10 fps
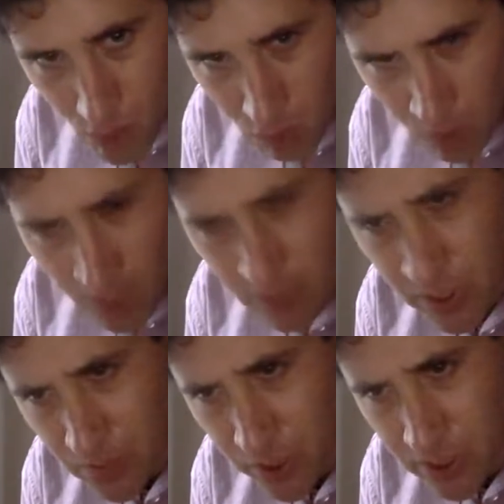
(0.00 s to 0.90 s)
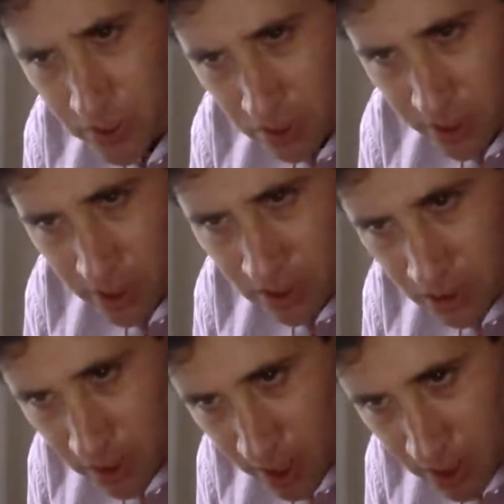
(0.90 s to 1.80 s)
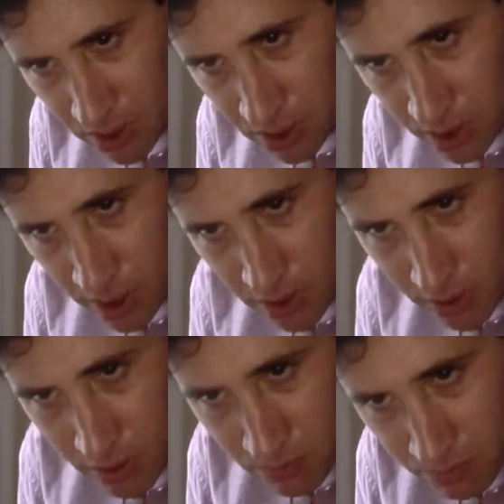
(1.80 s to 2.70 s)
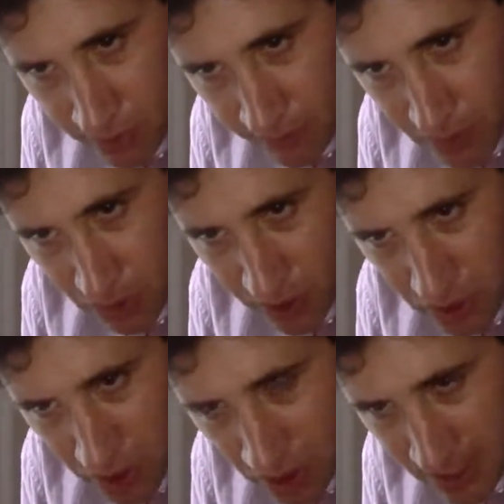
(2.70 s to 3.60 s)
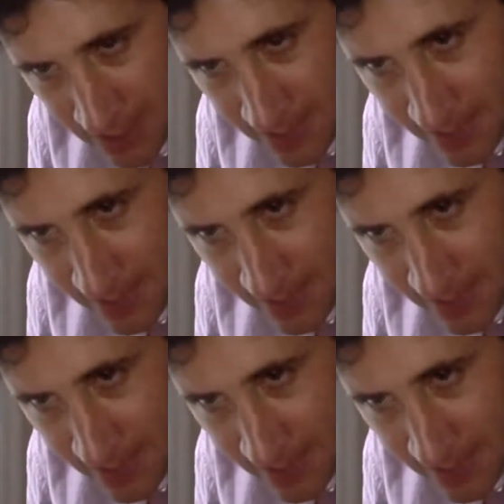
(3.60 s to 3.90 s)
Why do we? I'm trying to still get at the previous question.